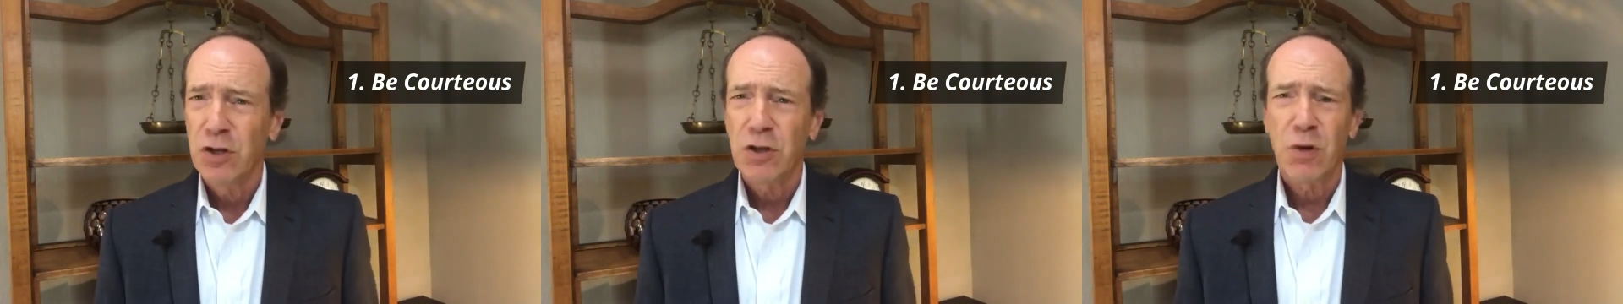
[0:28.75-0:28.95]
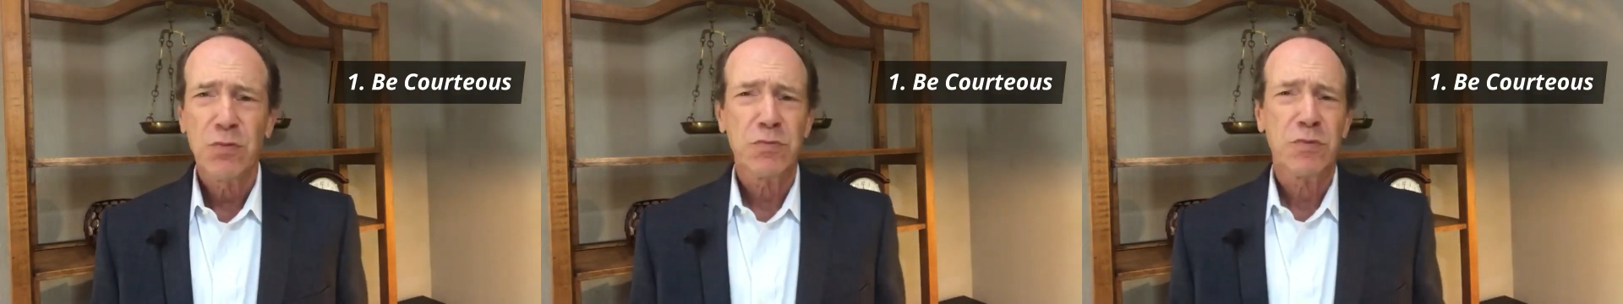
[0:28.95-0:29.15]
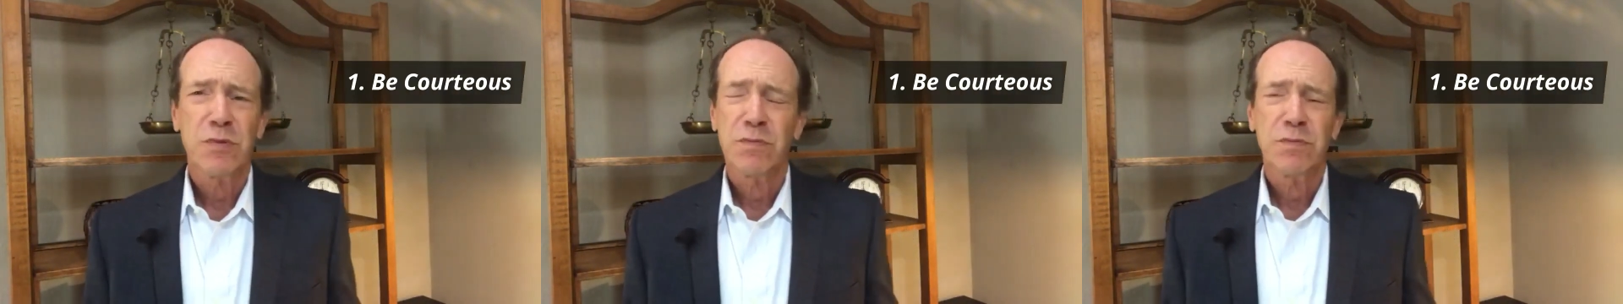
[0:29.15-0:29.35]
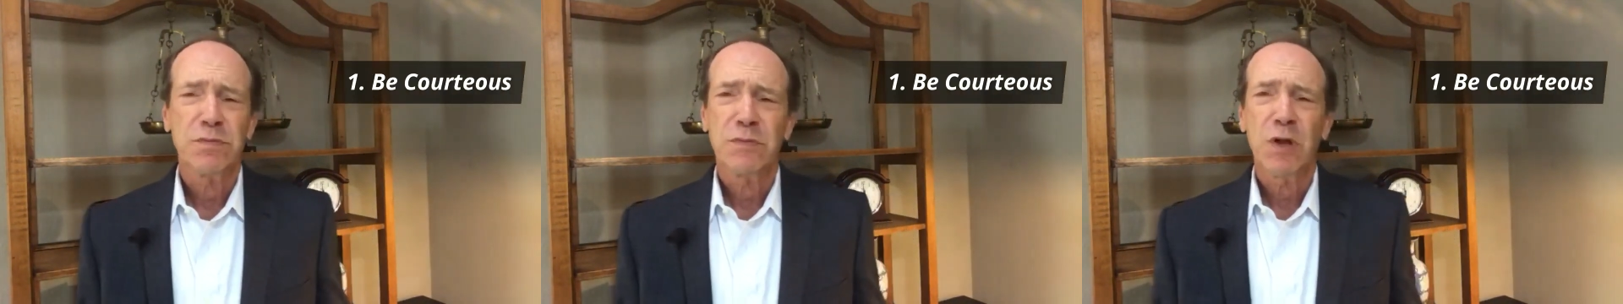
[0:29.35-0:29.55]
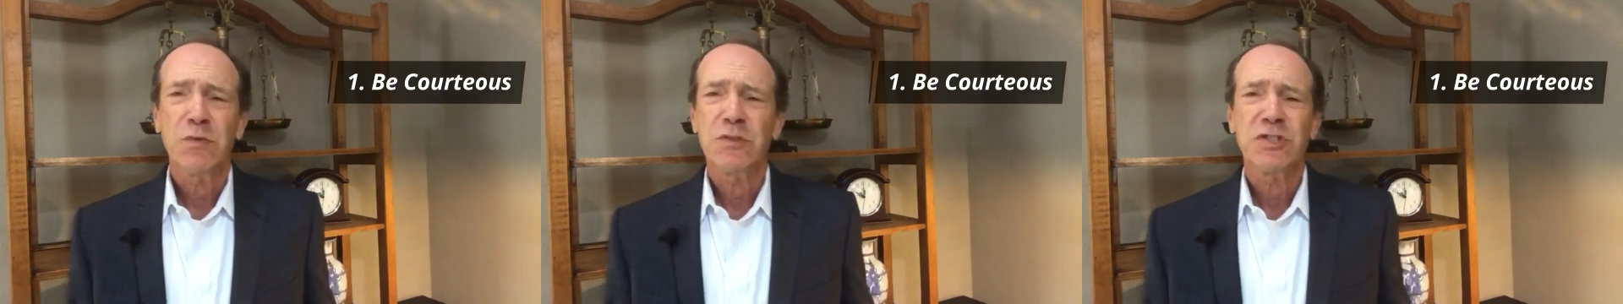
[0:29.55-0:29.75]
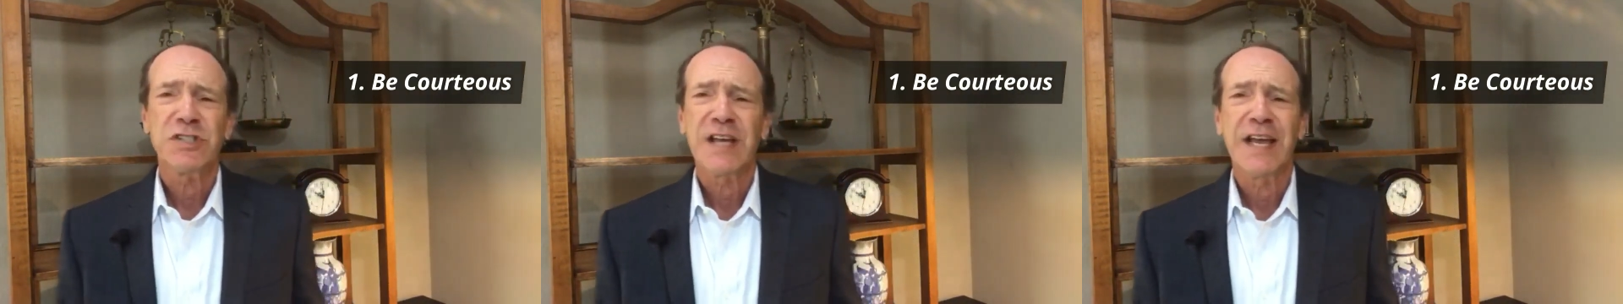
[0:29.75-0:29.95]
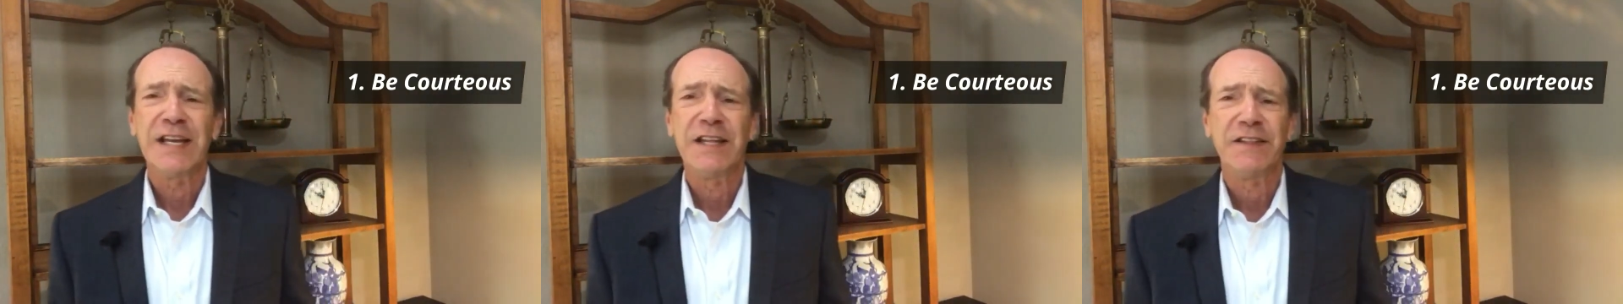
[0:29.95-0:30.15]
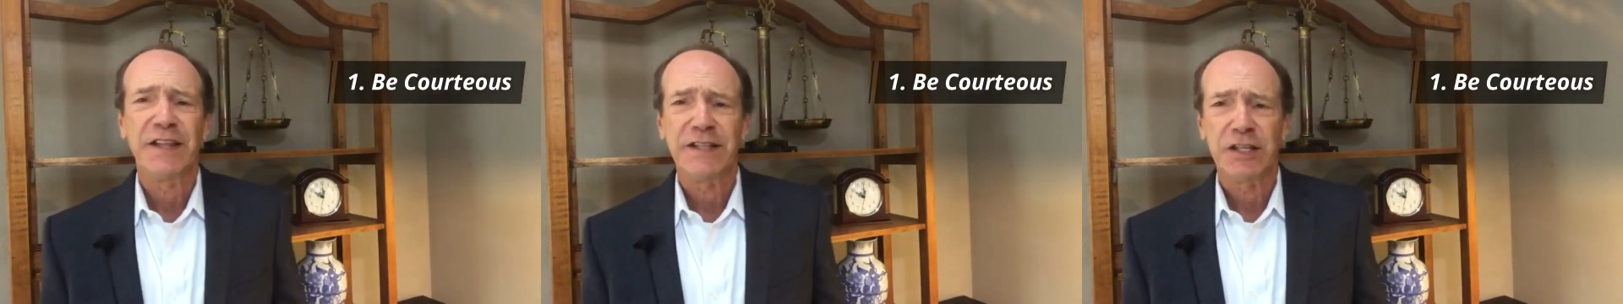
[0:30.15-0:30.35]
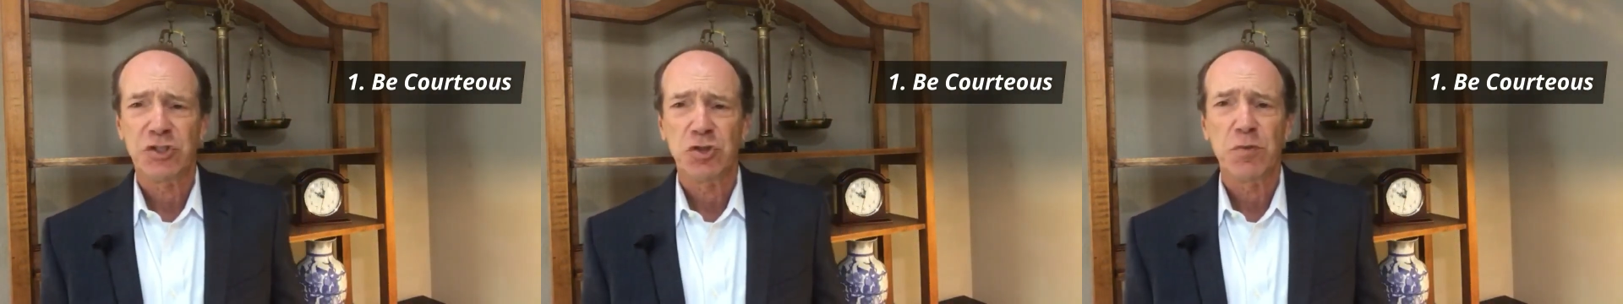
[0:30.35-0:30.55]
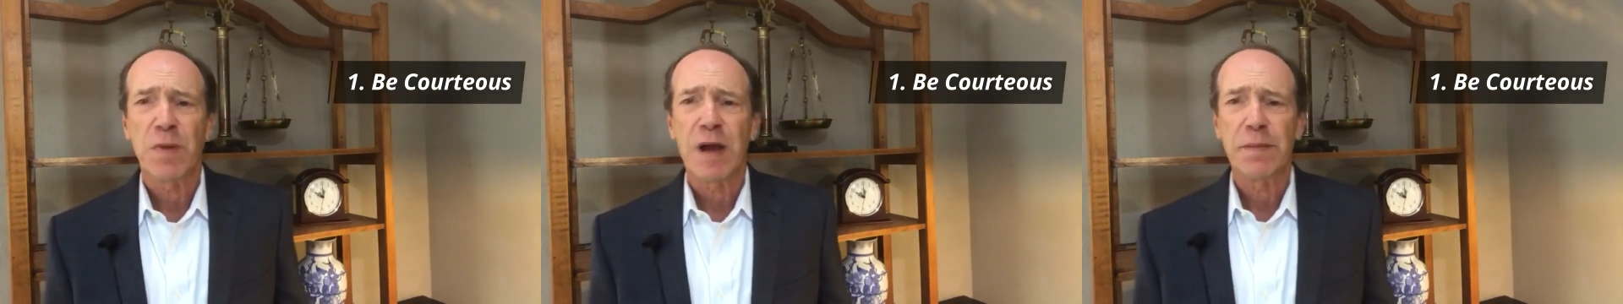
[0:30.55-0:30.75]
Don't say anything
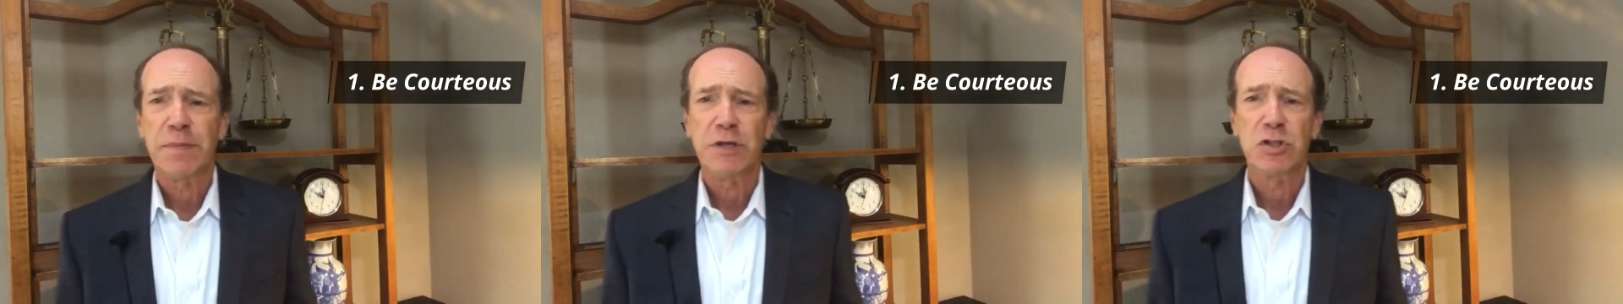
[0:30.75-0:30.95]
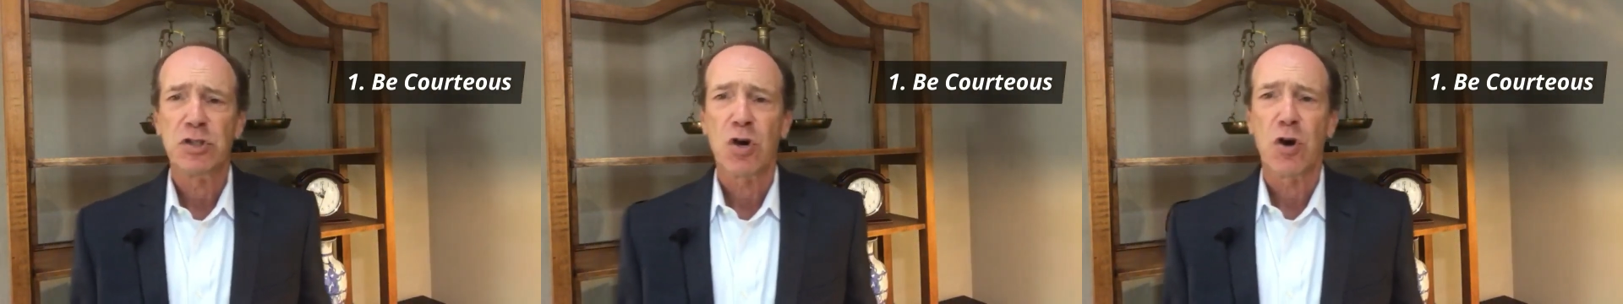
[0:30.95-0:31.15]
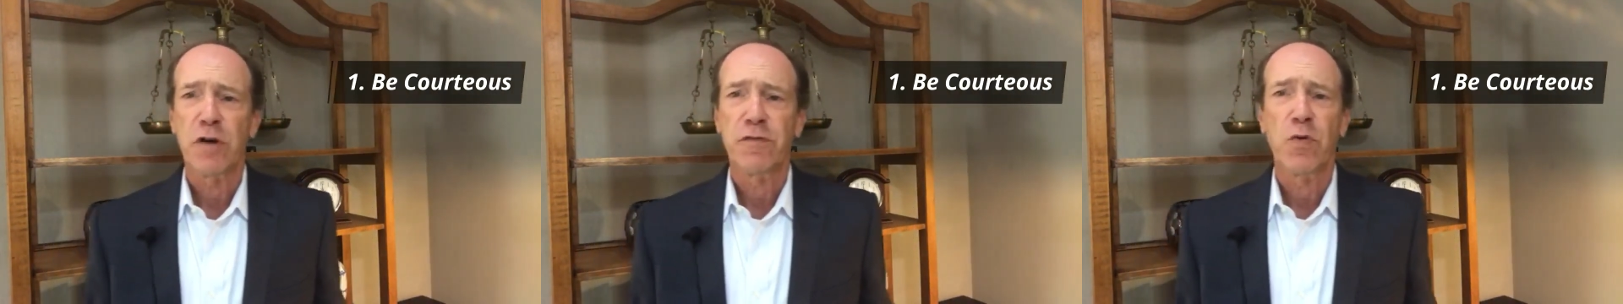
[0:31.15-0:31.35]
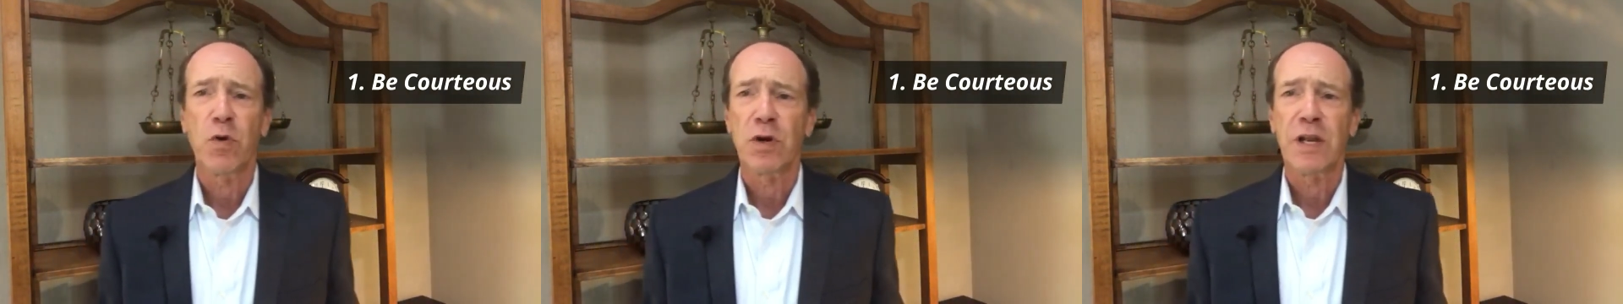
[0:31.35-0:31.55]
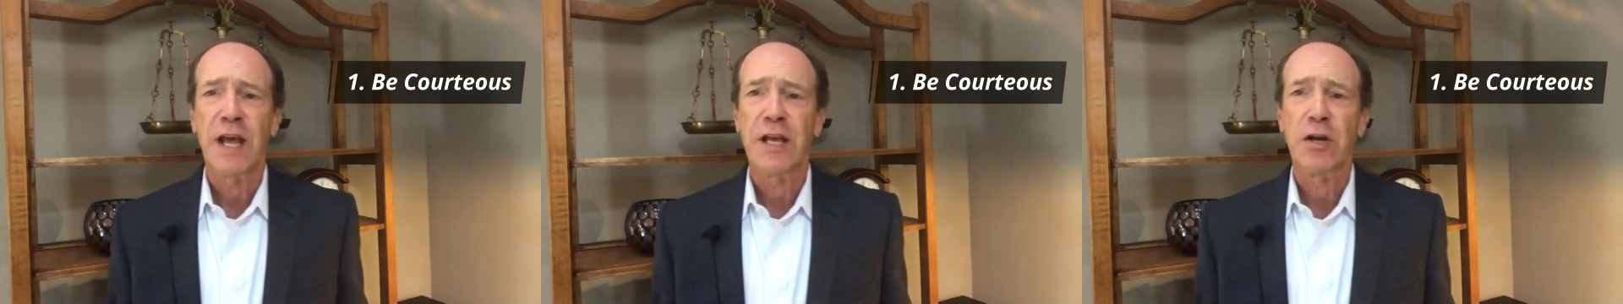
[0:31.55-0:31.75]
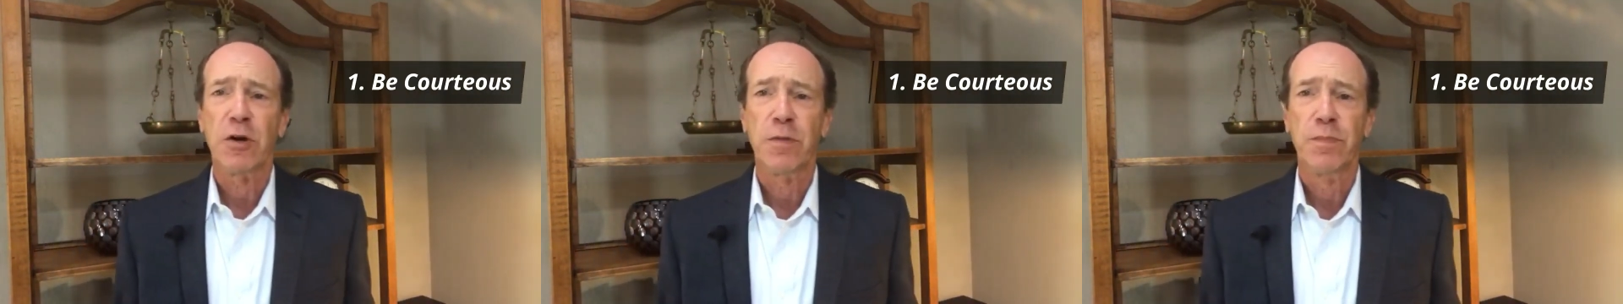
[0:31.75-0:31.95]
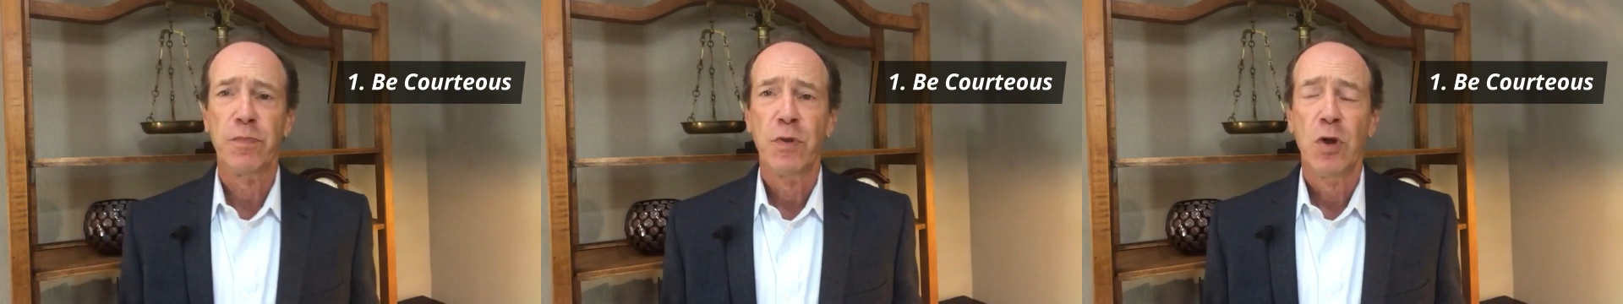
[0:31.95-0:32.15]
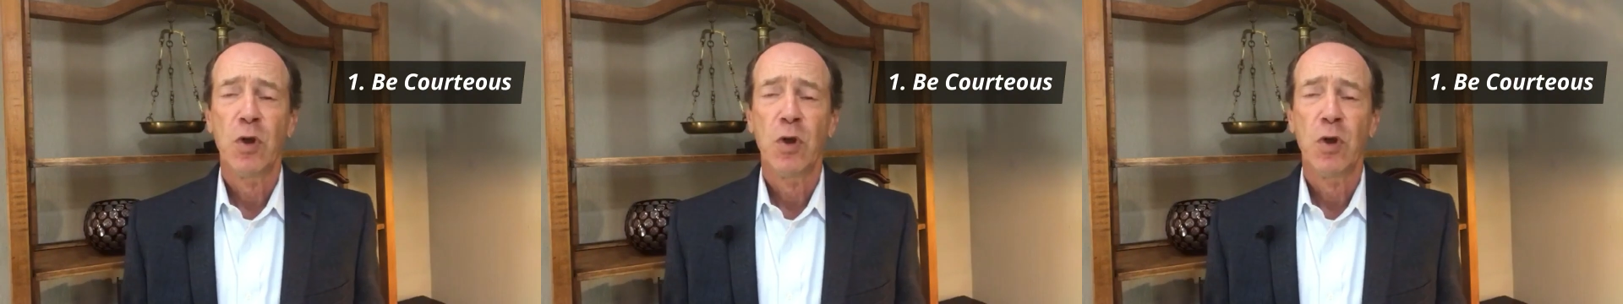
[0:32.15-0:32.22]
that you might be sorry for later.